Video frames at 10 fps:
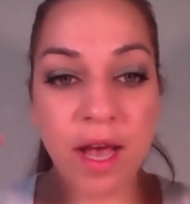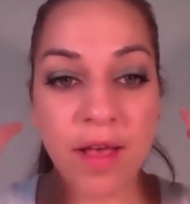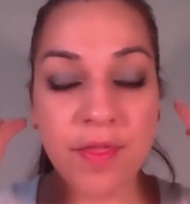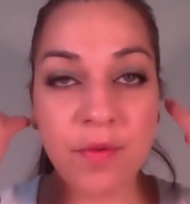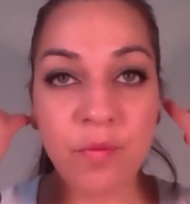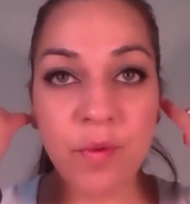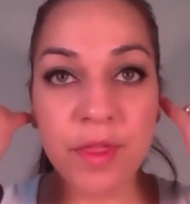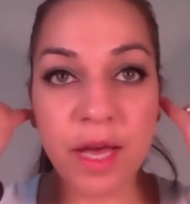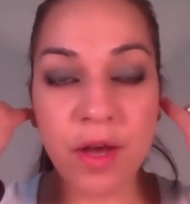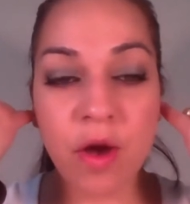And then
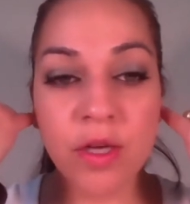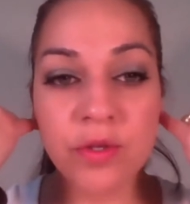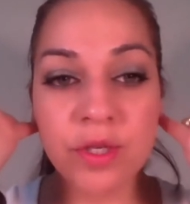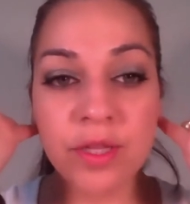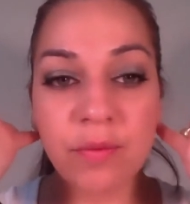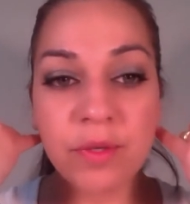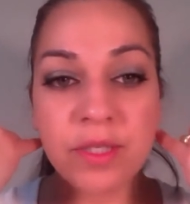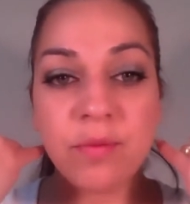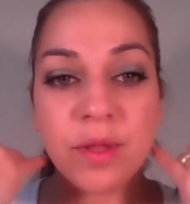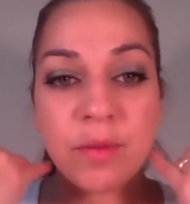with that contouring that we
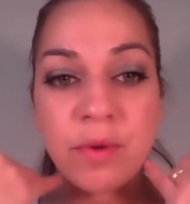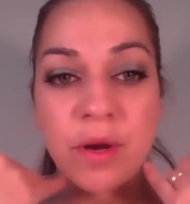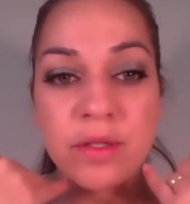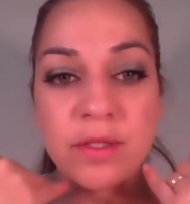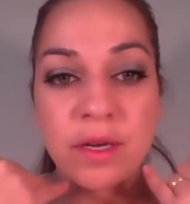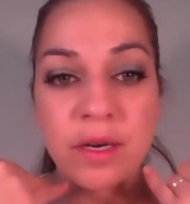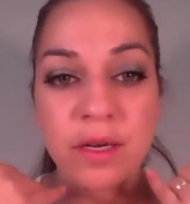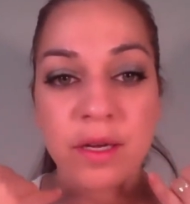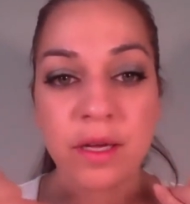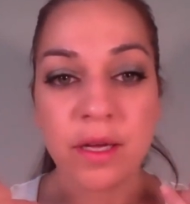did with the bronzer,
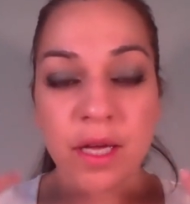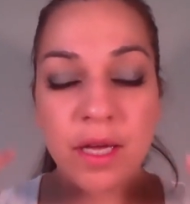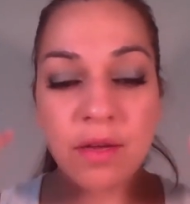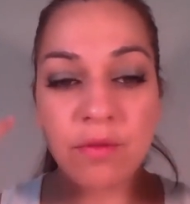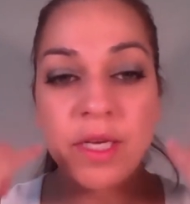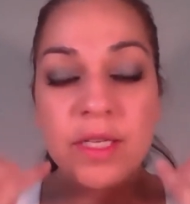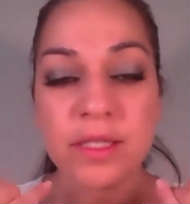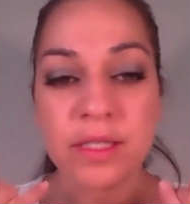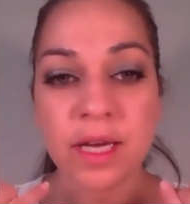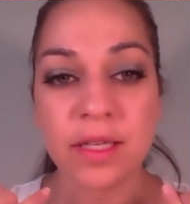it really
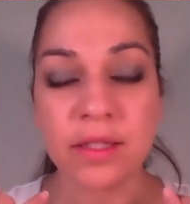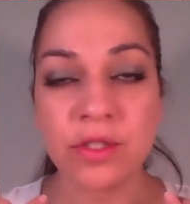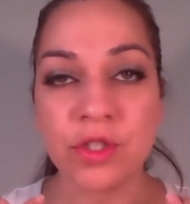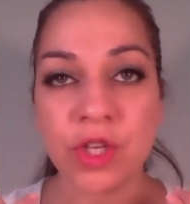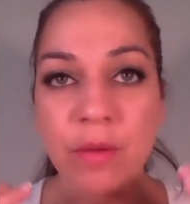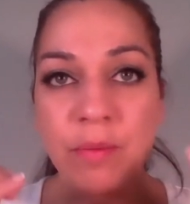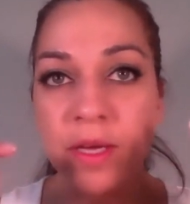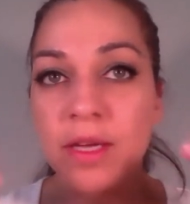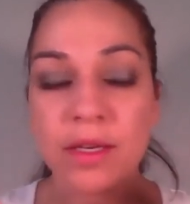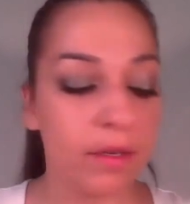starts
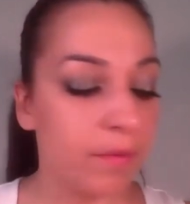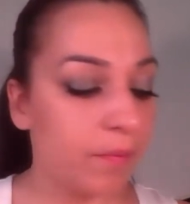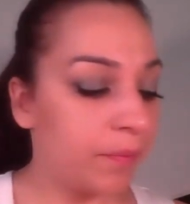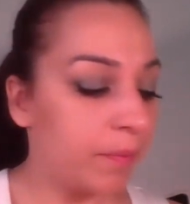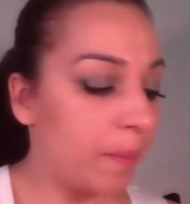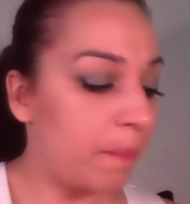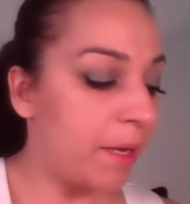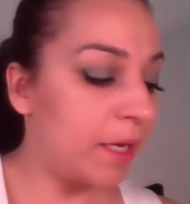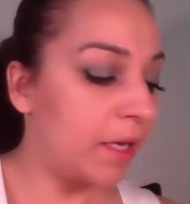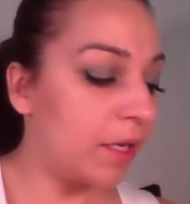shaping it,
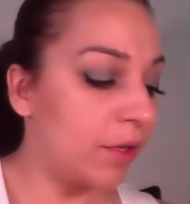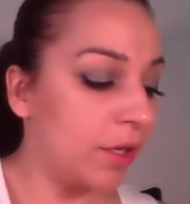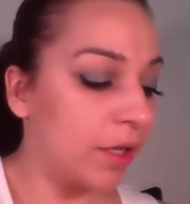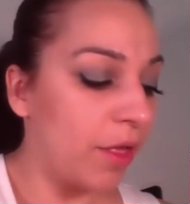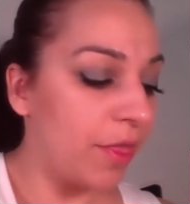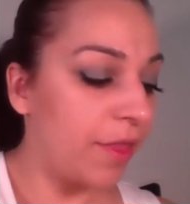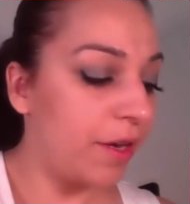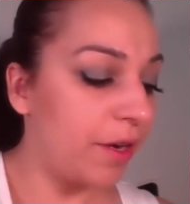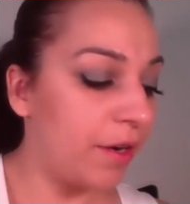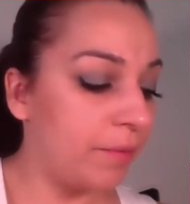making it look a lot
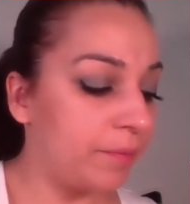thinner.